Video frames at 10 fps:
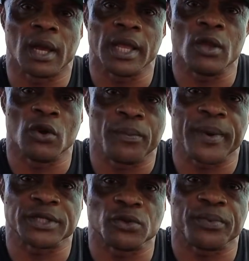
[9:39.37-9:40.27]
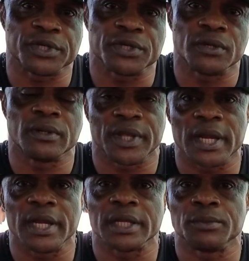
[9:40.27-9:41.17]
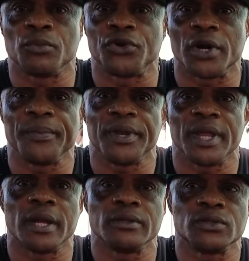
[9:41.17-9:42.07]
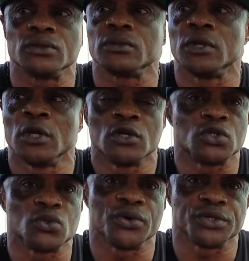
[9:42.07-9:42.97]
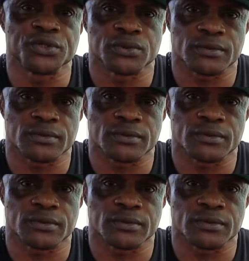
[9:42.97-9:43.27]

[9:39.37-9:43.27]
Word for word: Europa Open, Super, yeah, Show, then, yeah, they dropped it down to 202.